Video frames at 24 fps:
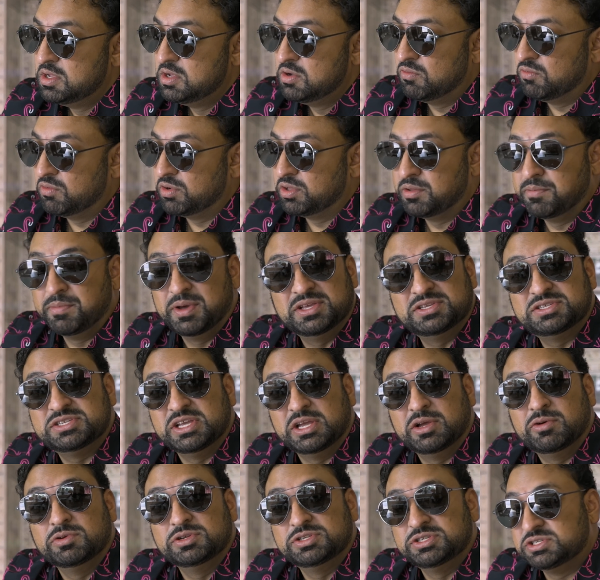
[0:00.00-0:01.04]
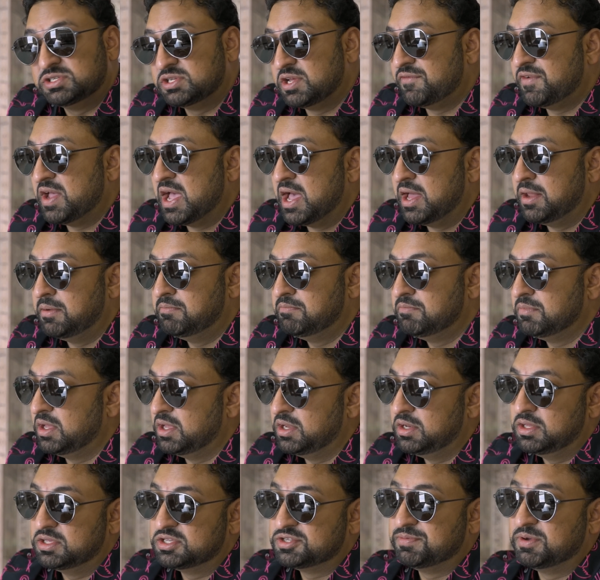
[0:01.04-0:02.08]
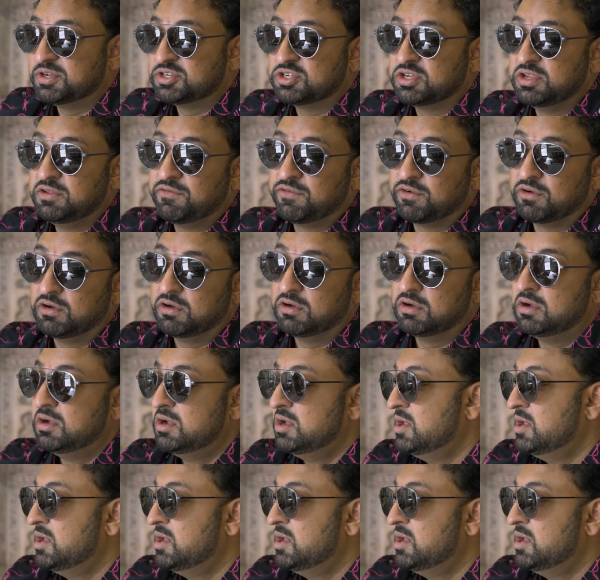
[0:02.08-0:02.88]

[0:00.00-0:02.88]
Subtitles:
one of the best sandwiches I've had. And especially for